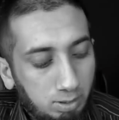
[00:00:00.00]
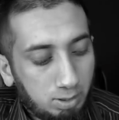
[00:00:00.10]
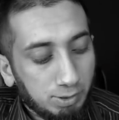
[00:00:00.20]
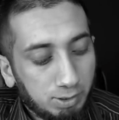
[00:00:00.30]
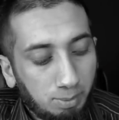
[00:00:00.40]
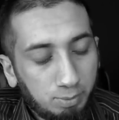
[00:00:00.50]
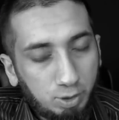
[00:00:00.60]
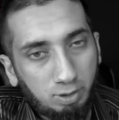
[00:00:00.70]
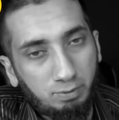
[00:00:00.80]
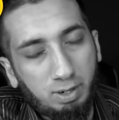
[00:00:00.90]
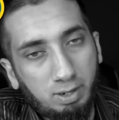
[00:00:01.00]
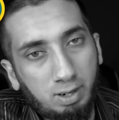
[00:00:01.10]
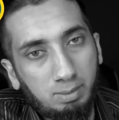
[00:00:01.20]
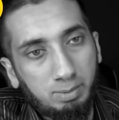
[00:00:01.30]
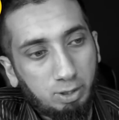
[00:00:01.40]
The consumption of
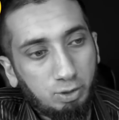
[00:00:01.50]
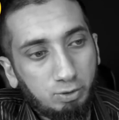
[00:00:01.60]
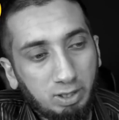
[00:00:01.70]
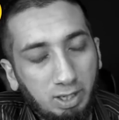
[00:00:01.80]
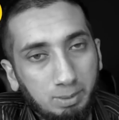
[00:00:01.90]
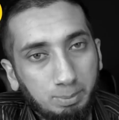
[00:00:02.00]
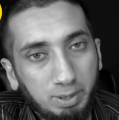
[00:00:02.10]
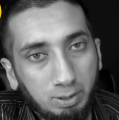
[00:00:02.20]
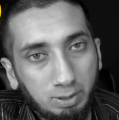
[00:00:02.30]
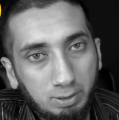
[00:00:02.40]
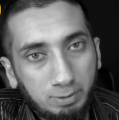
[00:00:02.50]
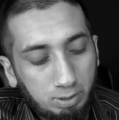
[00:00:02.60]
haram, like you're drinking a beer,